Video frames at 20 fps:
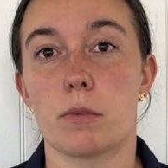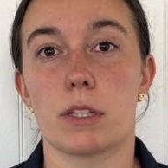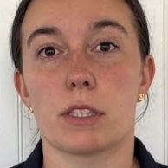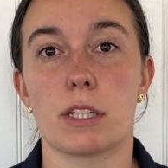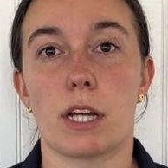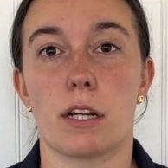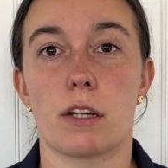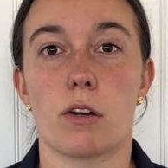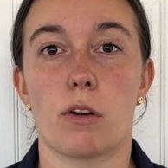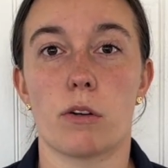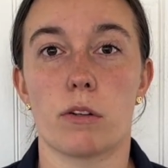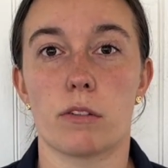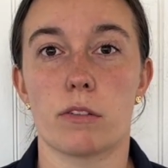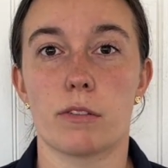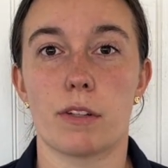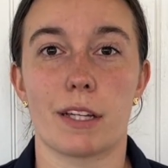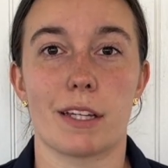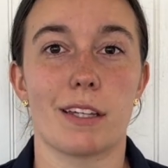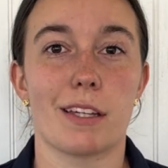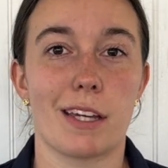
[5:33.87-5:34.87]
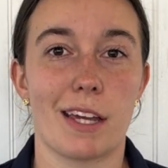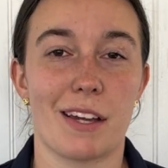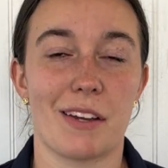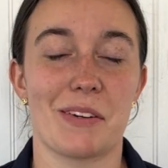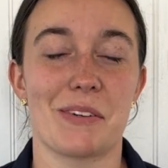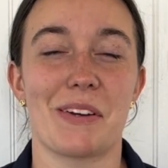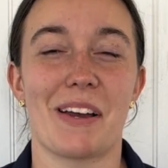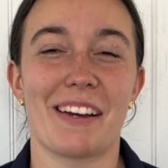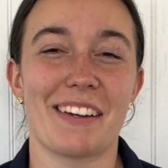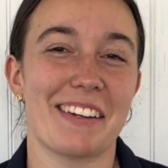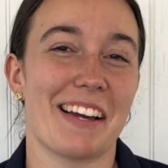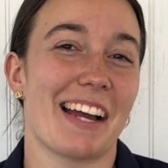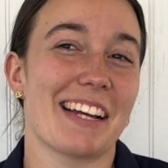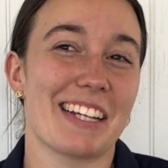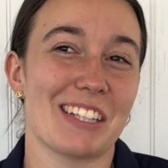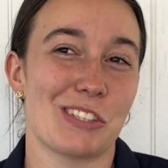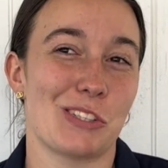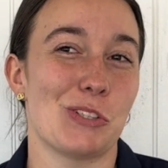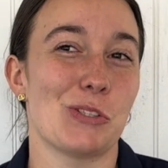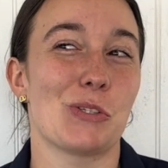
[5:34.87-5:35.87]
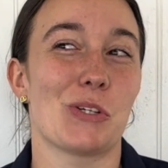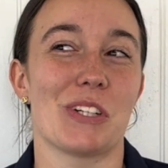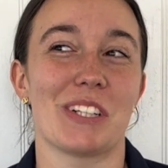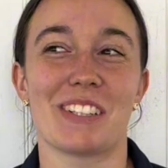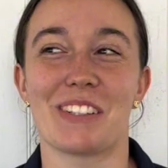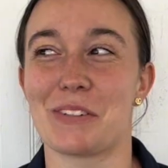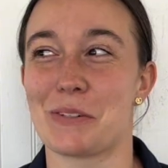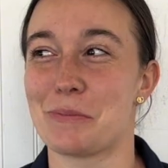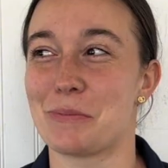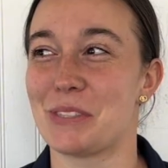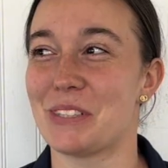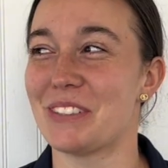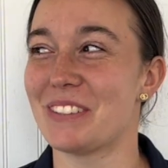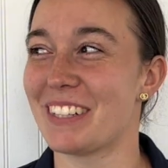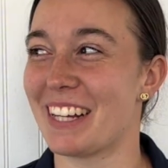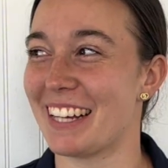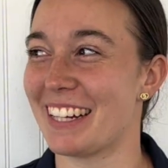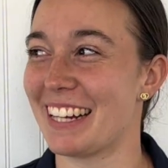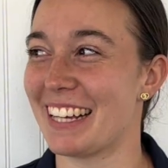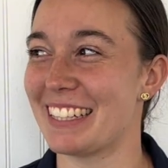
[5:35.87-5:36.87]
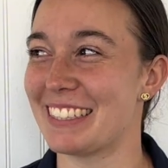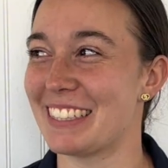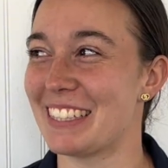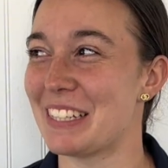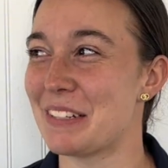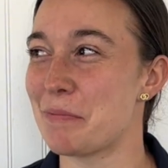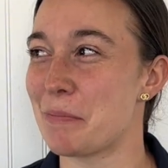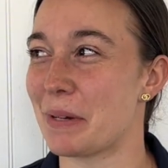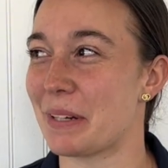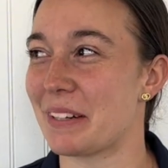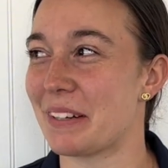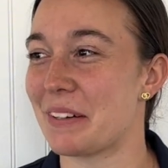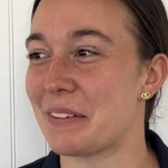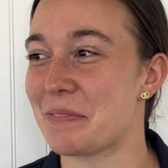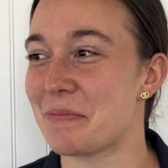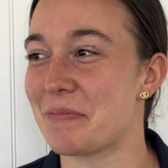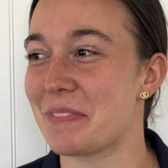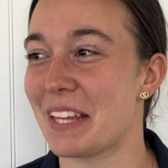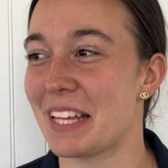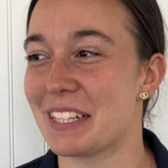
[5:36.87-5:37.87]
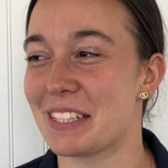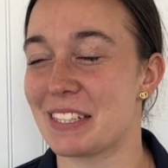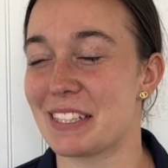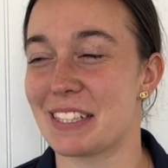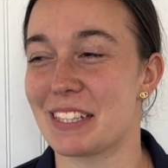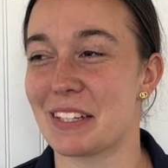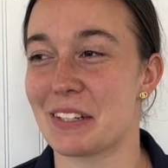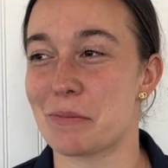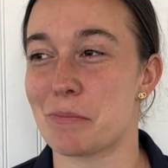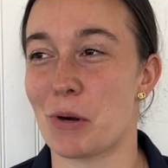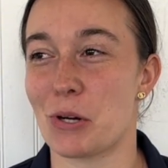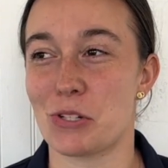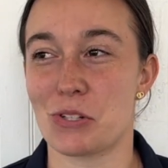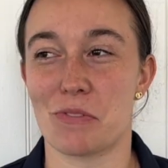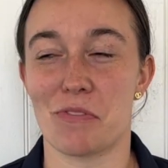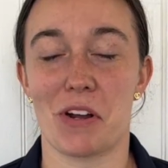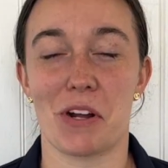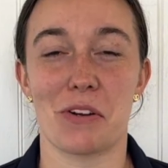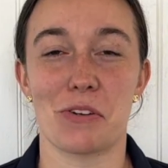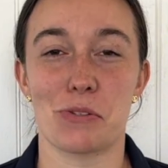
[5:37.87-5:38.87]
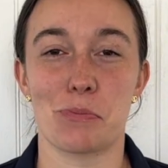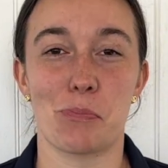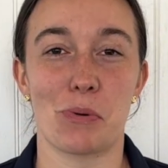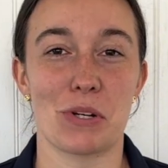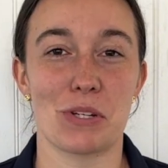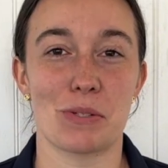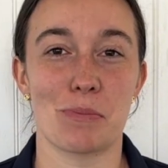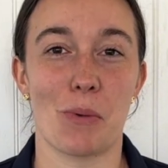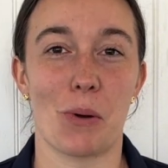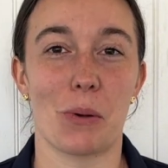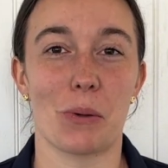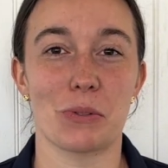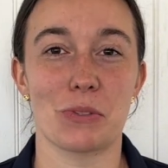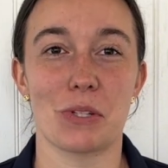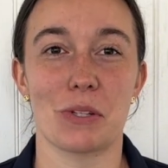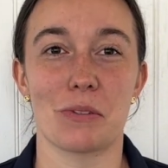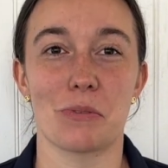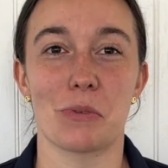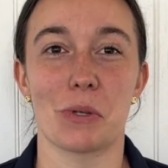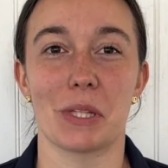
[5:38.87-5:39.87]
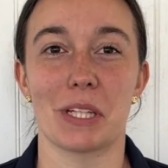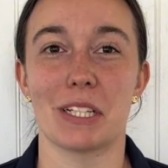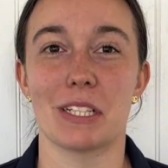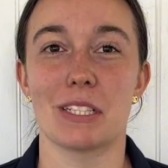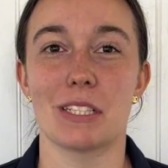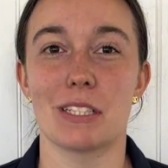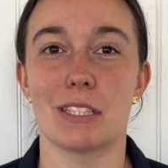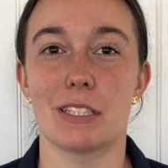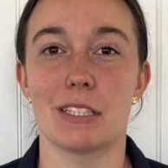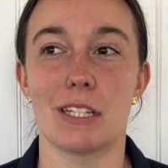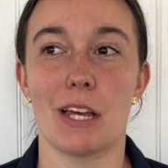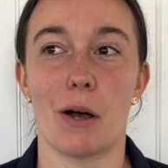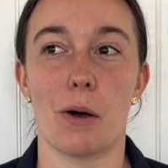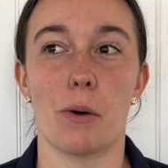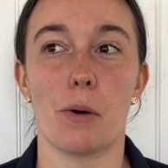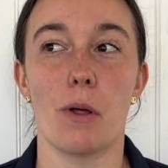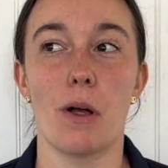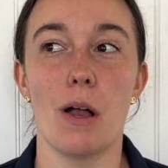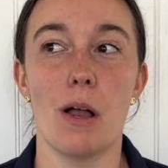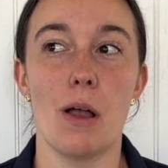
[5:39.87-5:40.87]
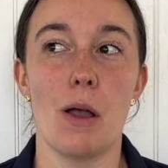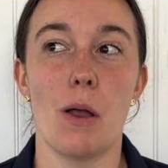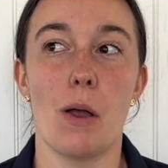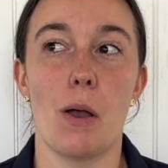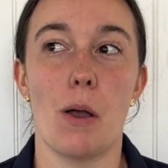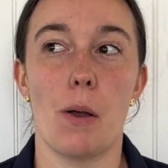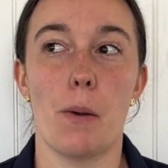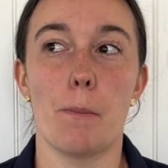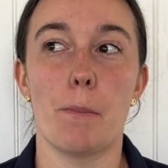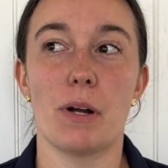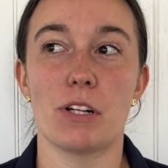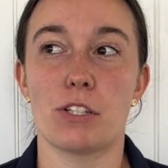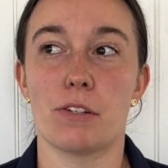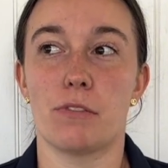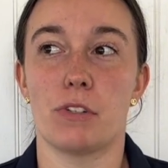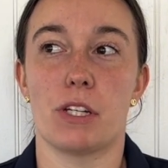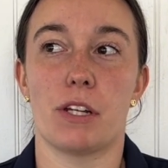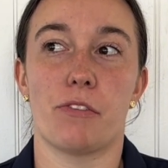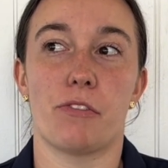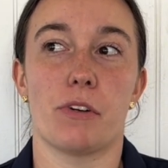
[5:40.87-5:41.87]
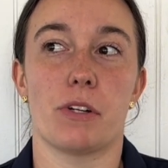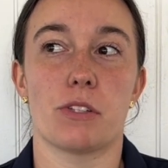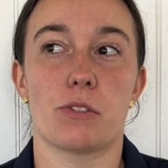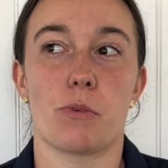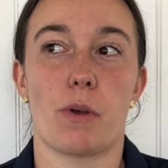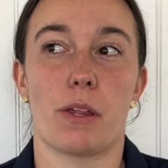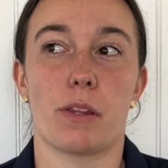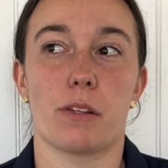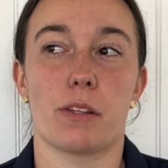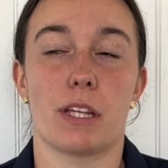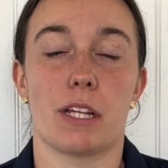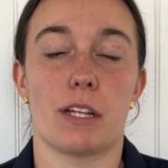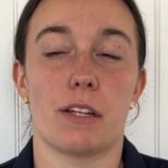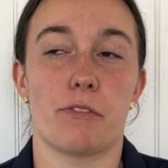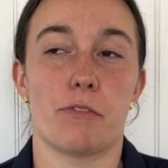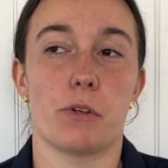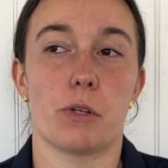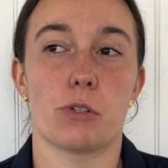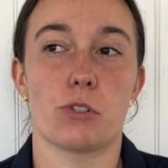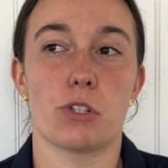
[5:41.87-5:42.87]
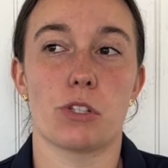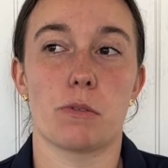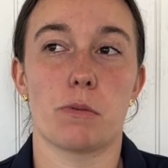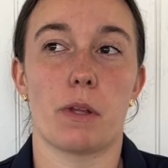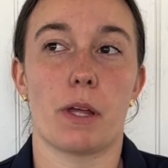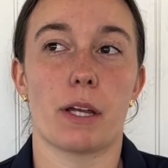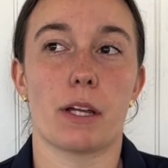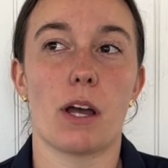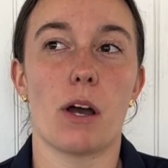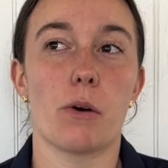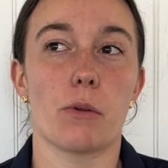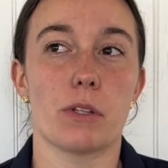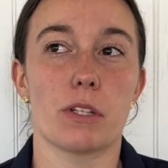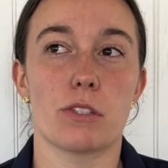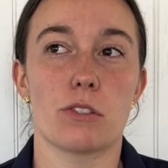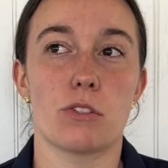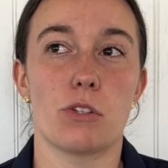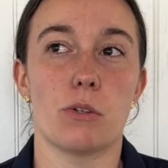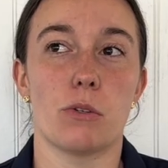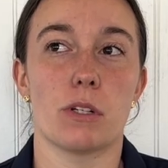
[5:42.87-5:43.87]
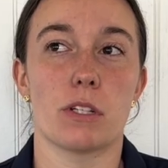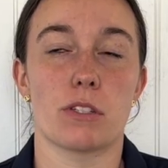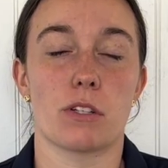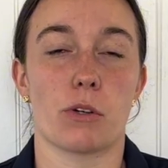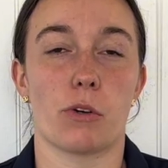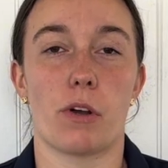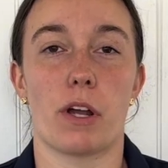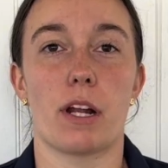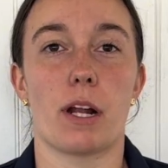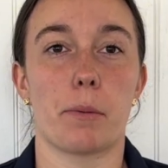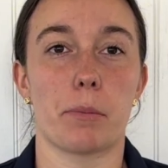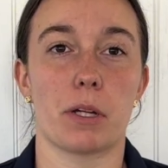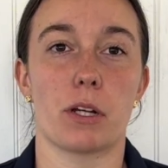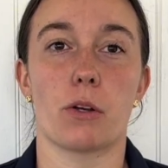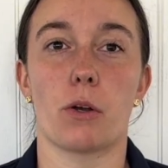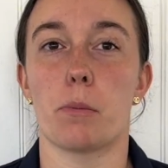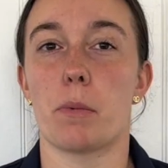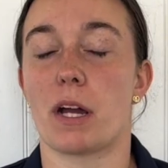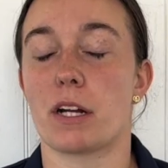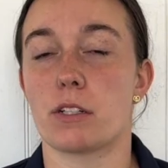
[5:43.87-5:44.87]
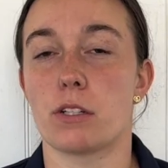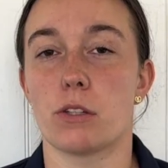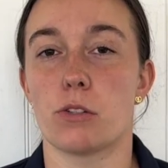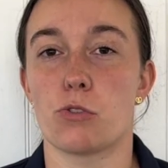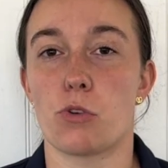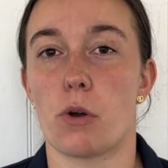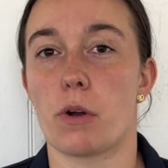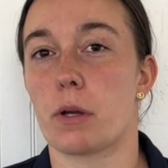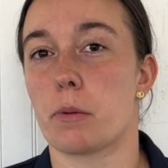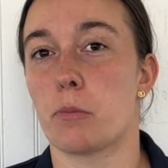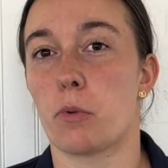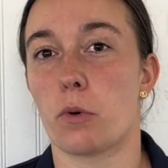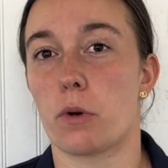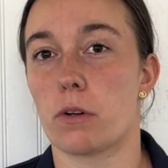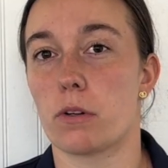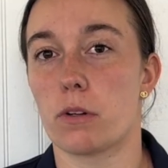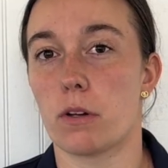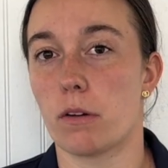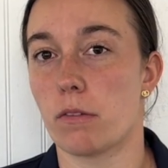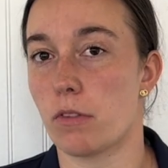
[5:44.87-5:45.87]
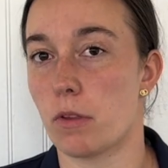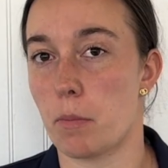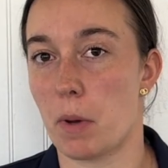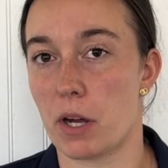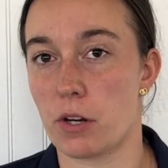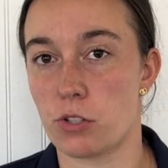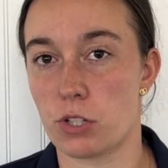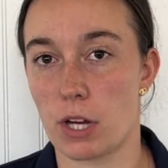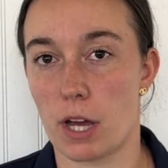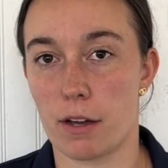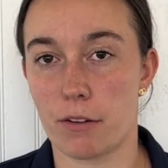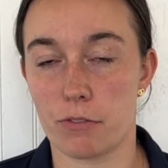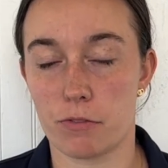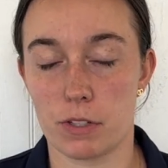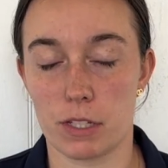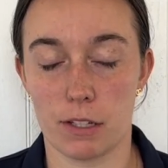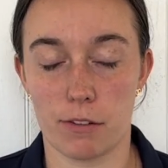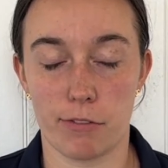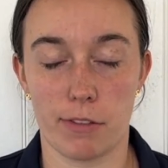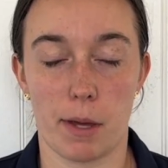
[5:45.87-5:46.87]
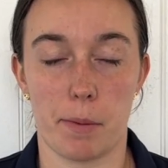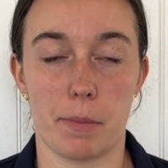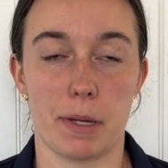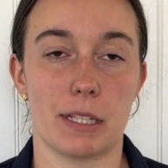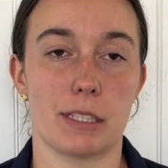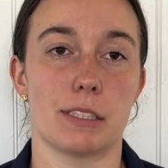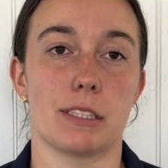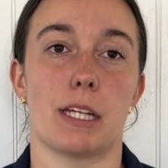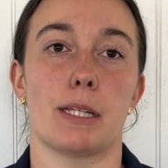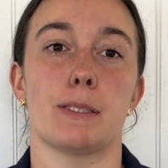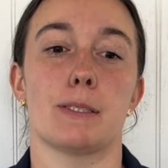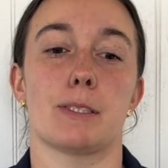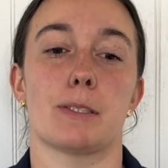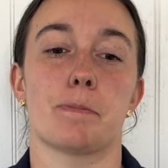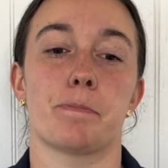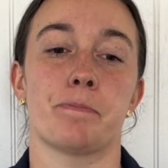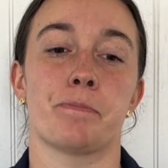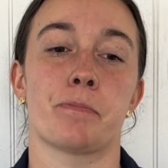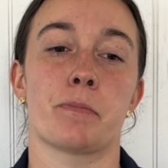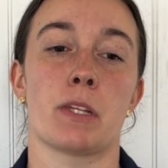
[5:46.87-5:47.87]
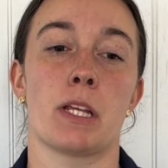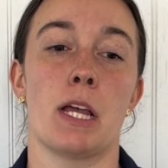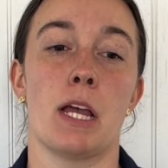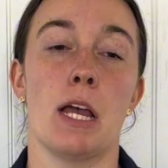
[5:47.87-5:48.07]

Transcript: kind of hard. Like I guess you could group tune at 18, but it's the margin of error is pretty small to really tell much of a difference rather than if you're just like, oh, this tune isn't great, I'm going to go back to the drawing board of the bear shaft, if that makes sense. So